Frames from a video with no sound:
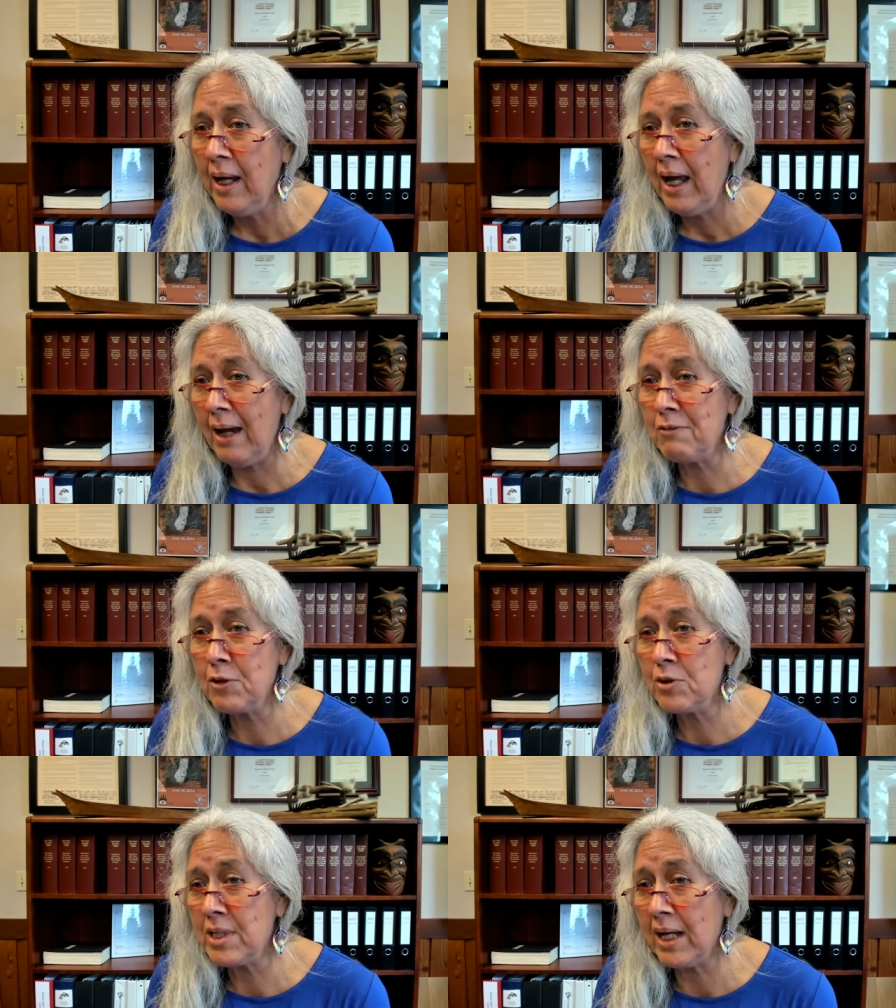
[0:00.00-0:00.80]
after
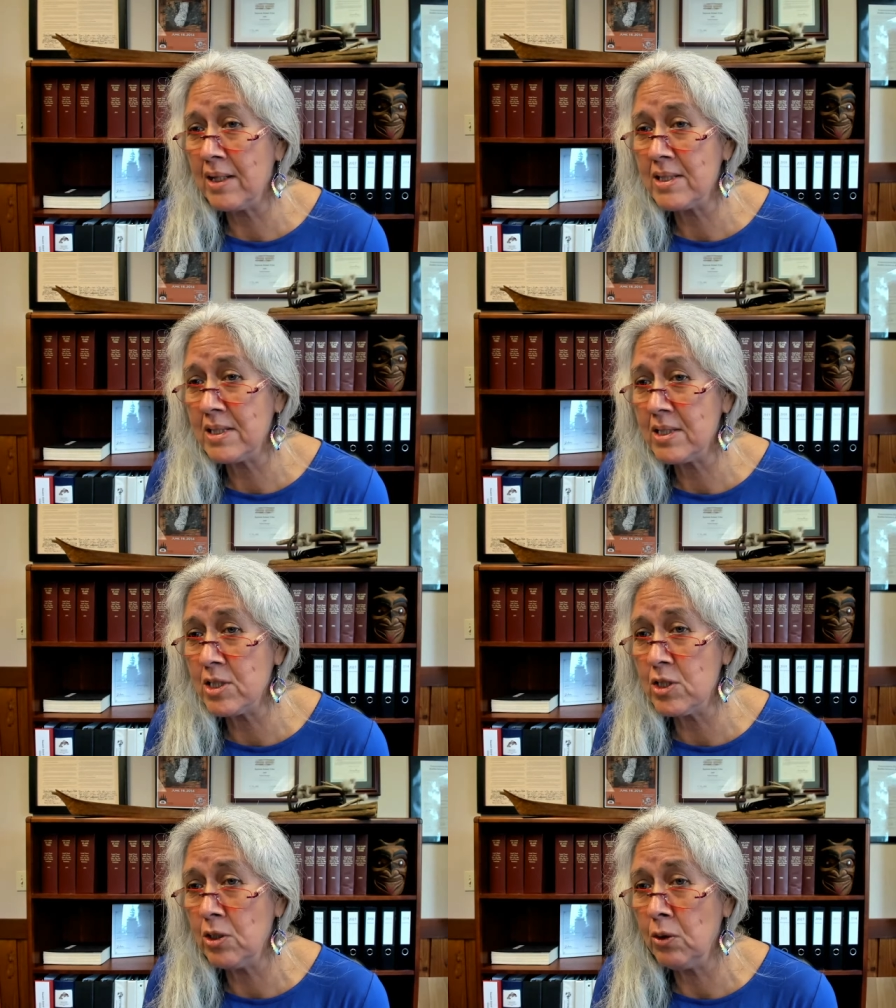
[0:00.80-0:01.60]
taxes
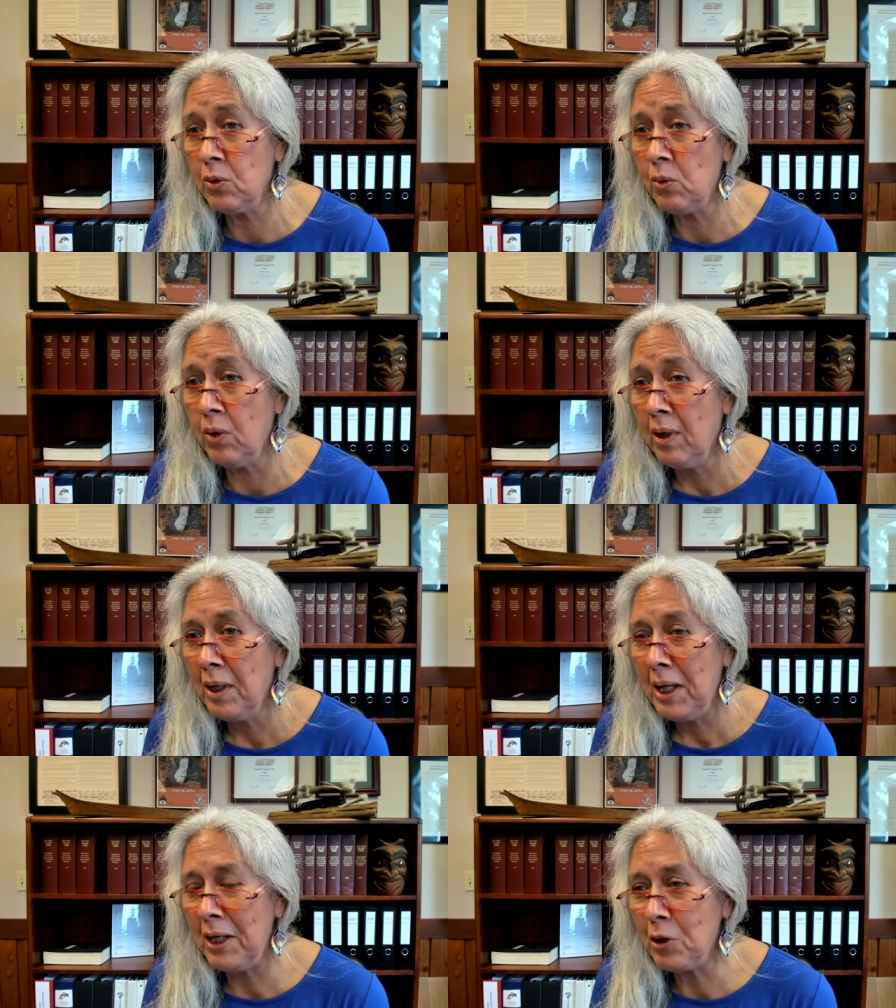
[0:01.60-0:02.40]
to
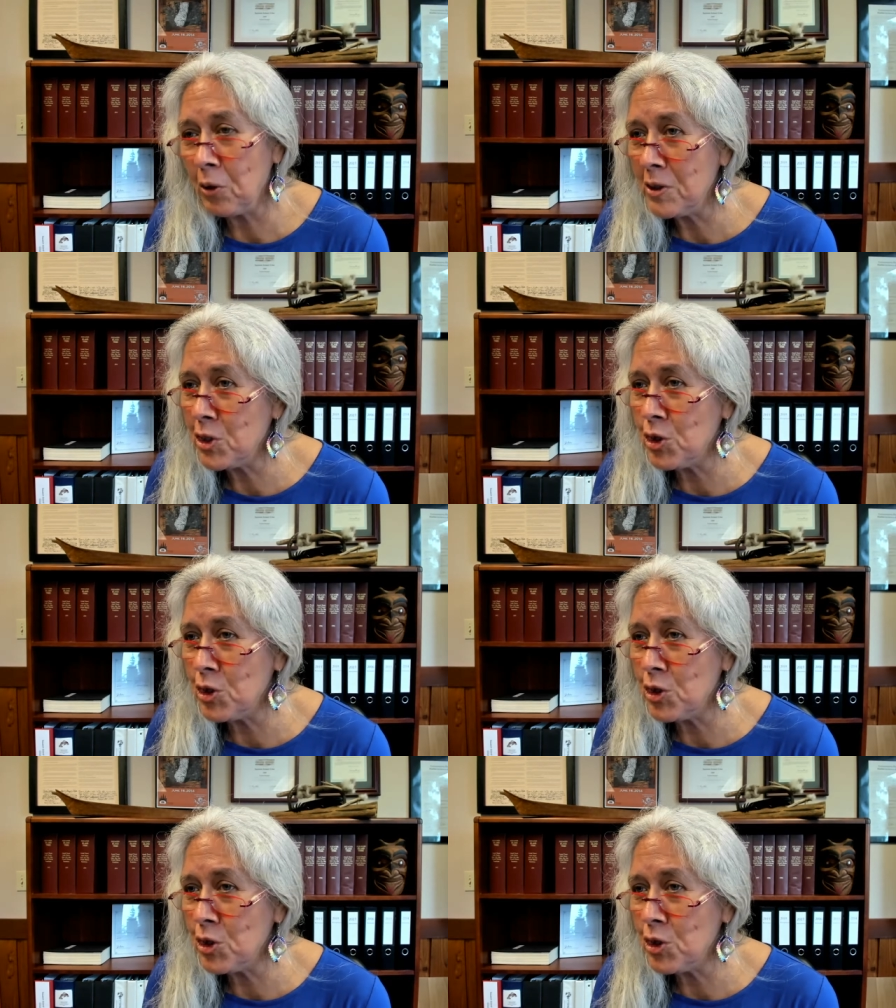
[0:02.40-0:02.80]
encourage